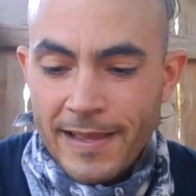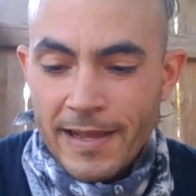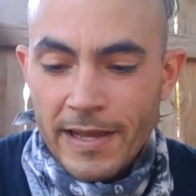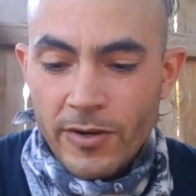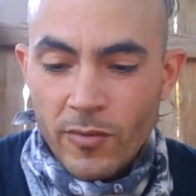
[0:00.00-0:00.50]

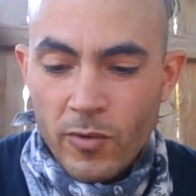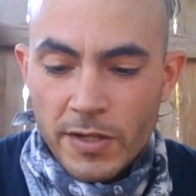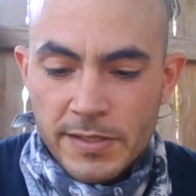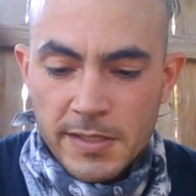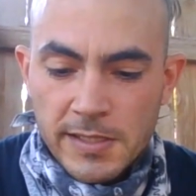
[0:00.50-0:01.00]
I don't
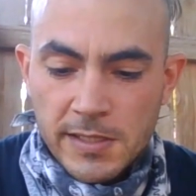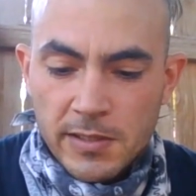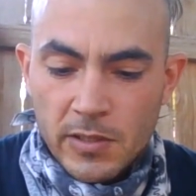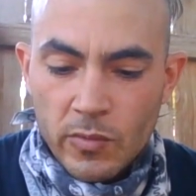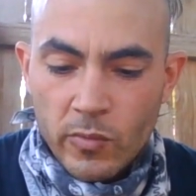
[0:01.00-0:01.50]
want to
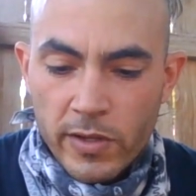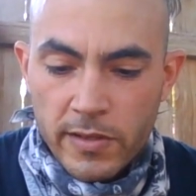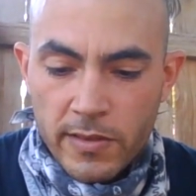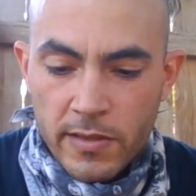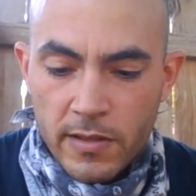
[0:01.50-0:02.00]
deal
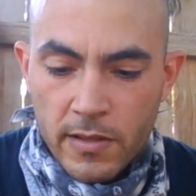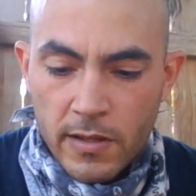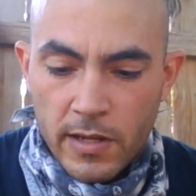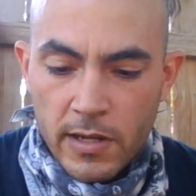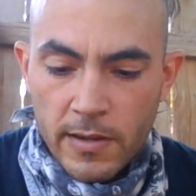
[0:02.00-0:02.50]
with
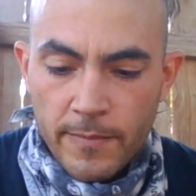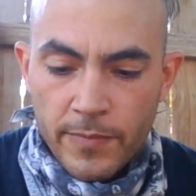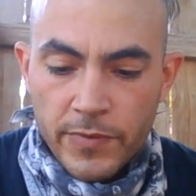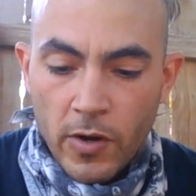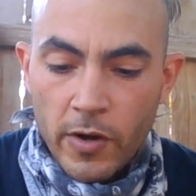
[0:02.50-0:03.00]

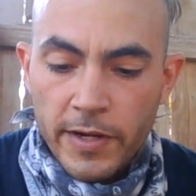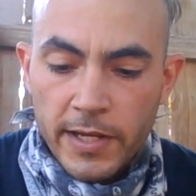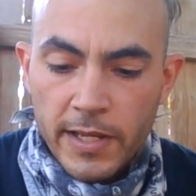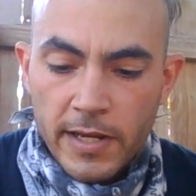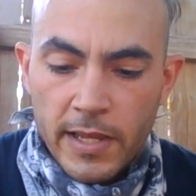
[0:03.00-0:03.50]
targeting
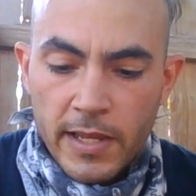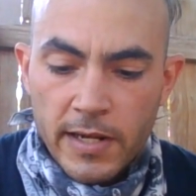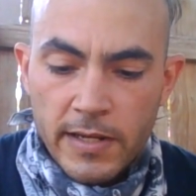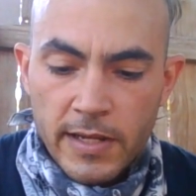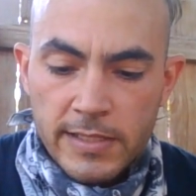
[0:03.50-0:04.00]
it
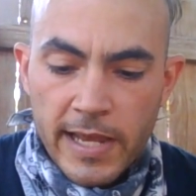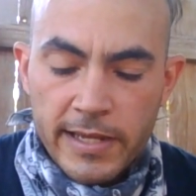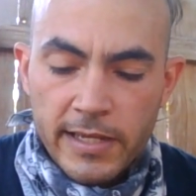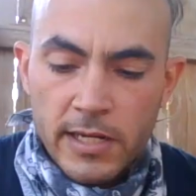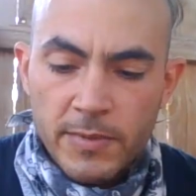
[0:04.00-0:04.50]
and
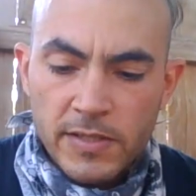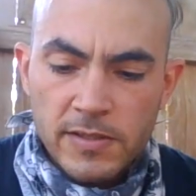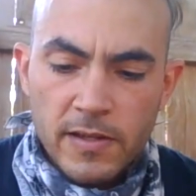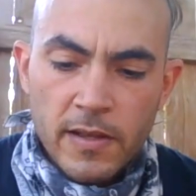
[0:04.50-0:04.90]
attacking enemies.